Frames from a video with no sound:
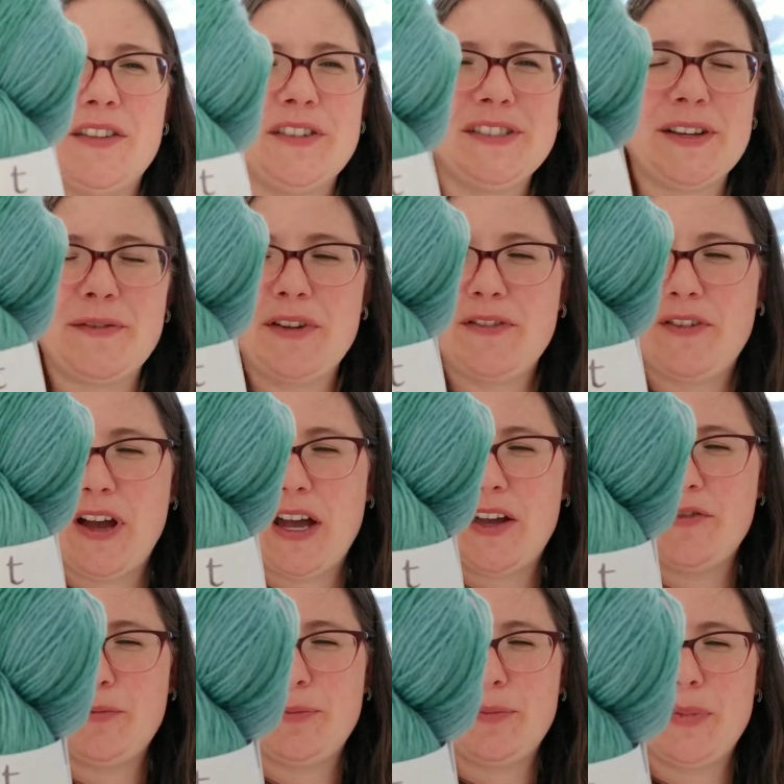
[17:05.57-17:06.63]
75%
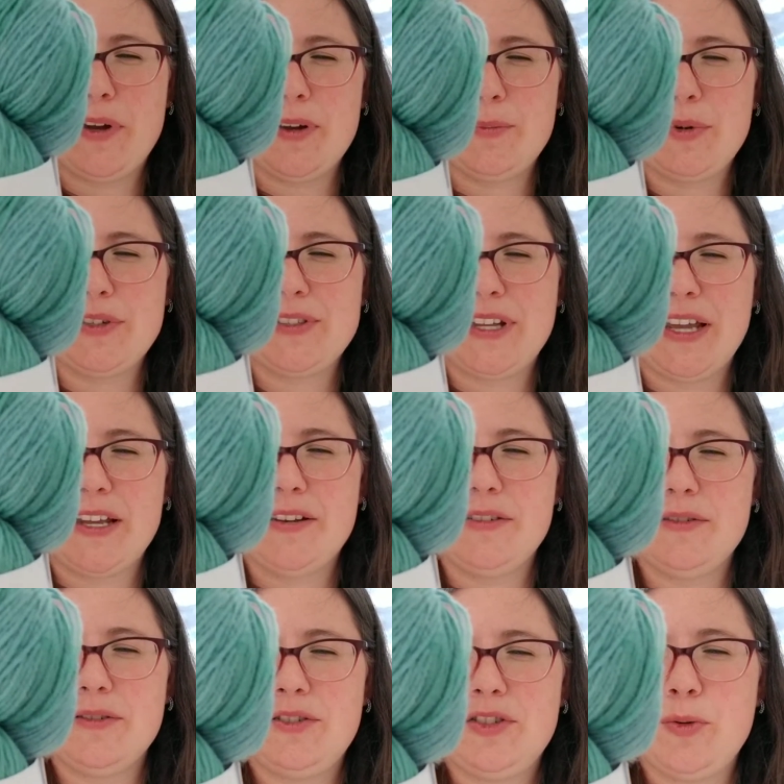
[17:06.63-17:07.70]

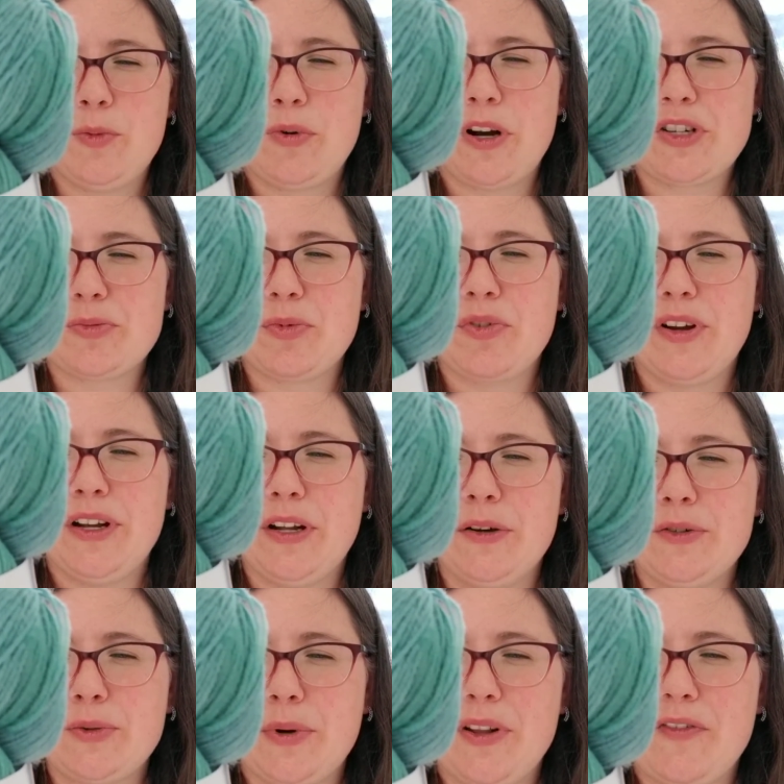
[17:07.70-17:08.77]
superwash merino,
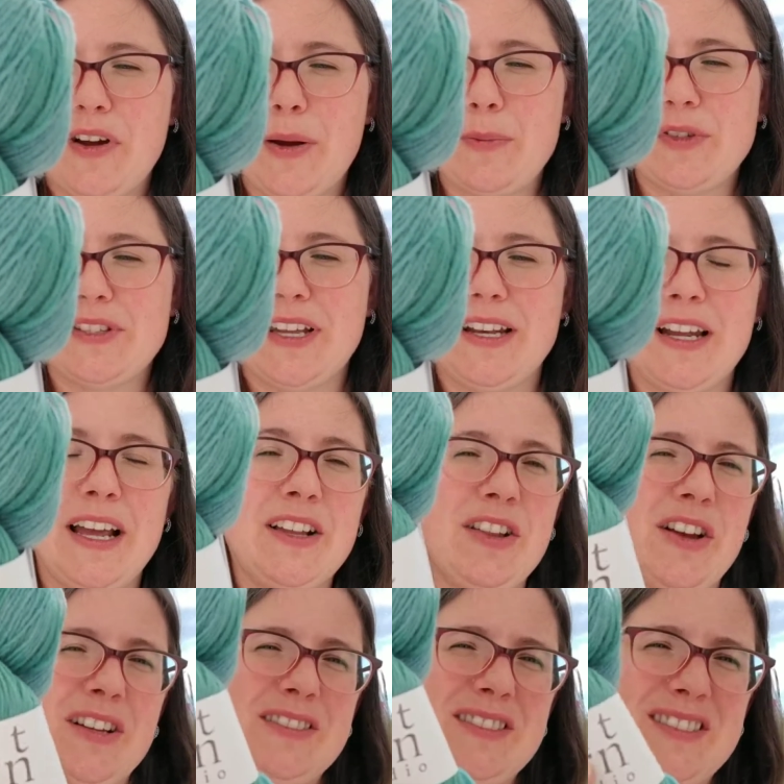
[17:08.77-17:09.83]
25%
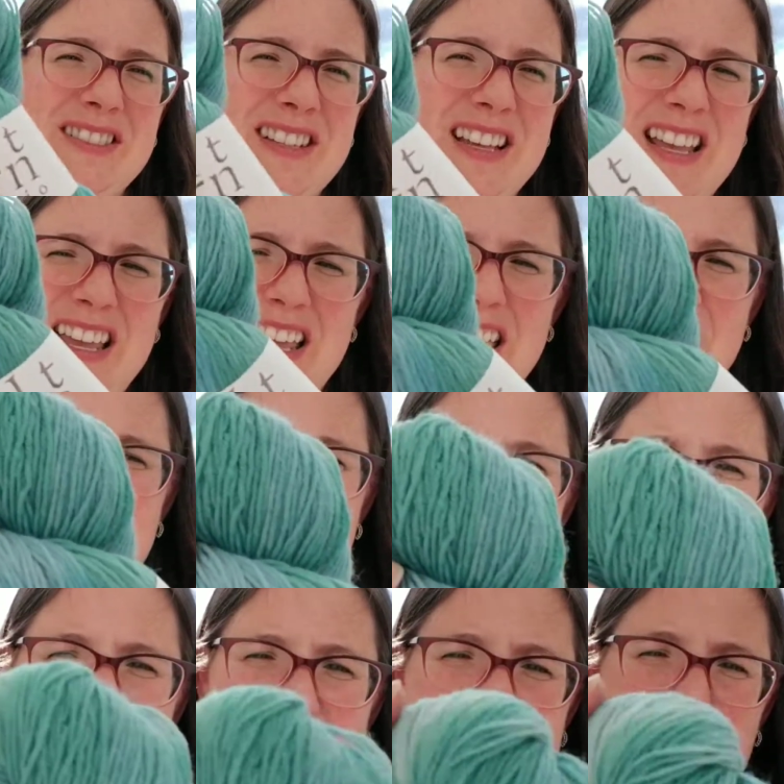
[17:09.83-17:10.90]
nylon.
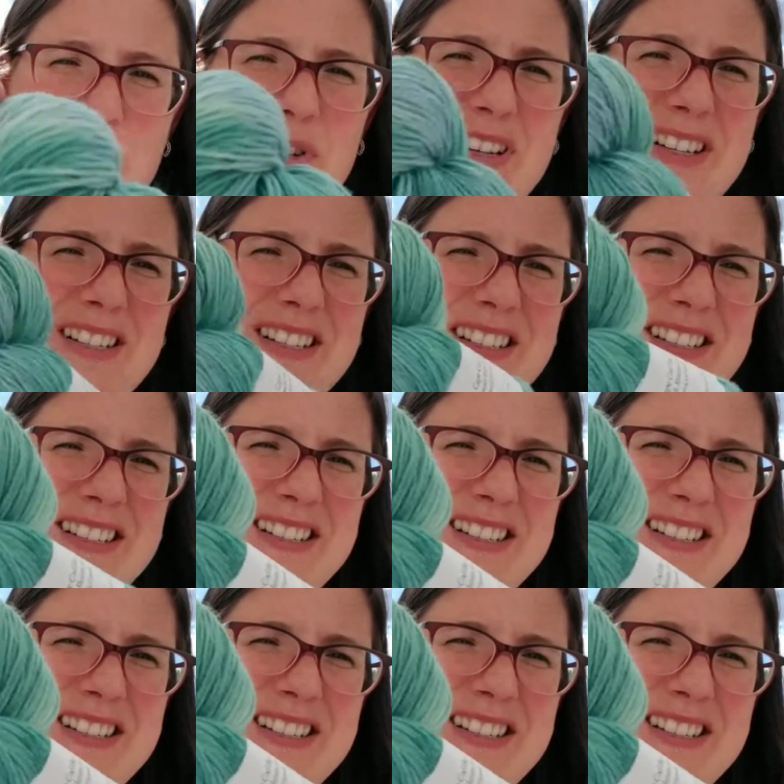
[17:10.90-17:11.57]
And this one